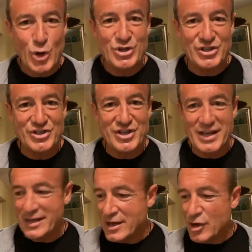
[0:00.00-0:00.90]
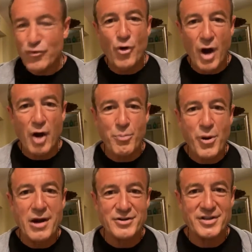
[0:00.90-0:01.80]
urgency for our
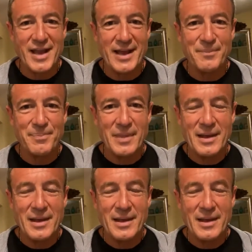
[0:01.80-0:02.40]
prayer today